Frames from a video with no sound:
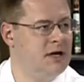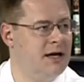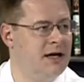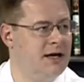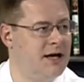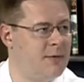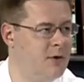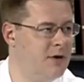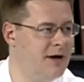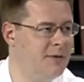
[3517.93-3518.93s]

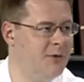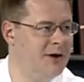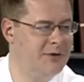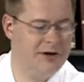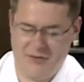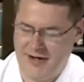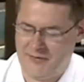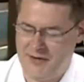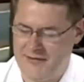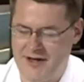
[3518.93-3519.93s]
about one real
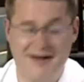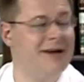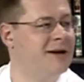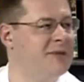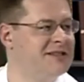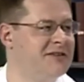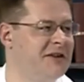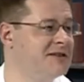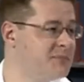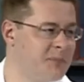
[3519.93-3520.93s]
quick? We have a bunch of
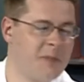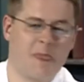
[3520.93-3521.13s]
callers.